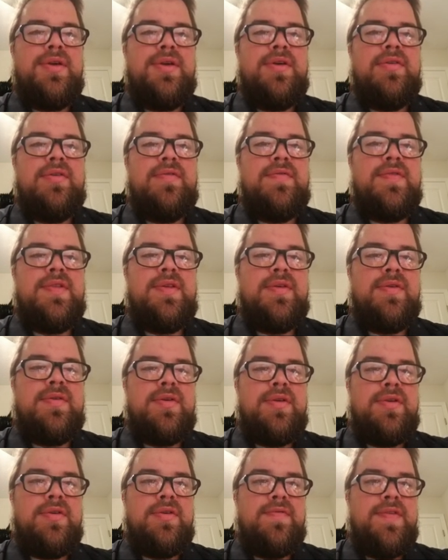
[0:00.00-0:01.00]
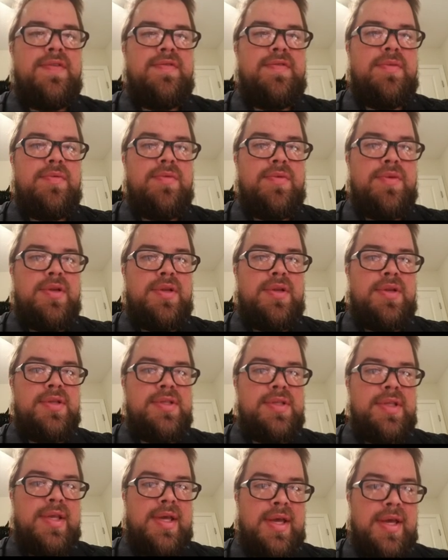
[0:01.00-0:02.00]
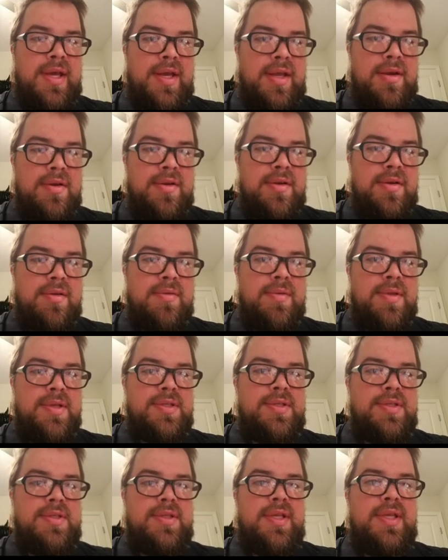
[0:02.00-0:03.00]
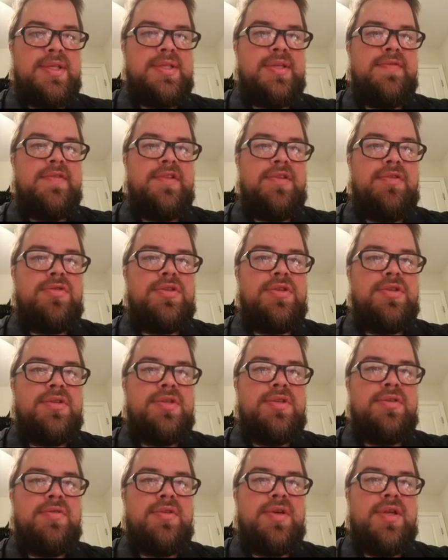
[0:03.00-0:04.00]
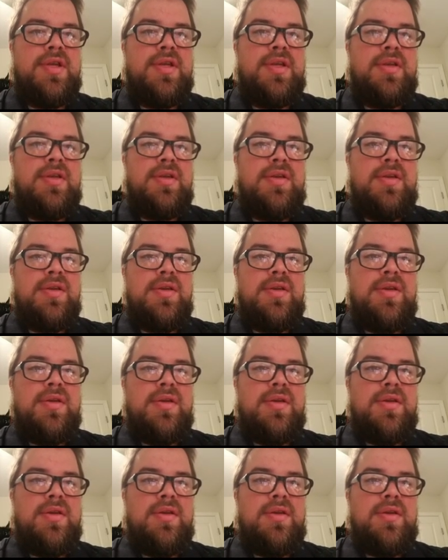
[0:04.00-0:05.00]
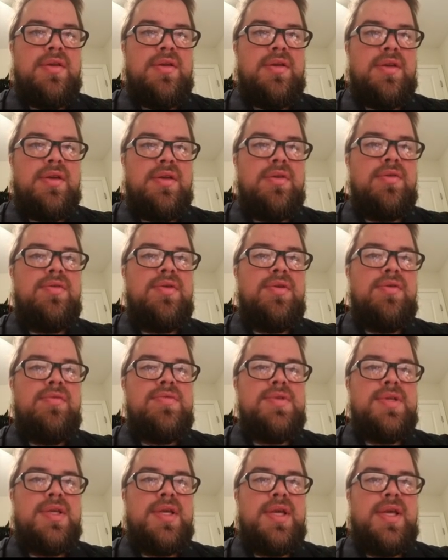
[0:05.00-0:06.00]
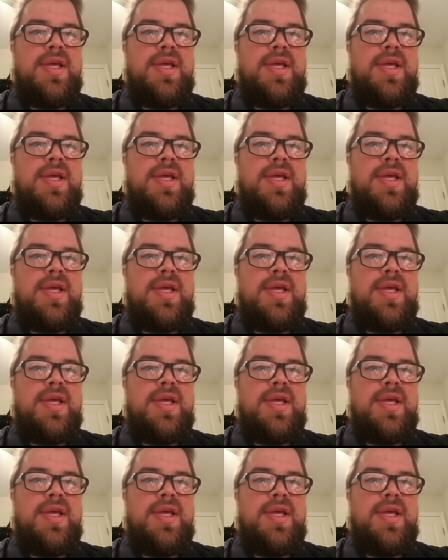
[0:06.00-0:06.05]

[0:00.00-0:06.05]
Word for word: Of the 151 is that? No, that's Evolution. Okay. A Hoot Hoot.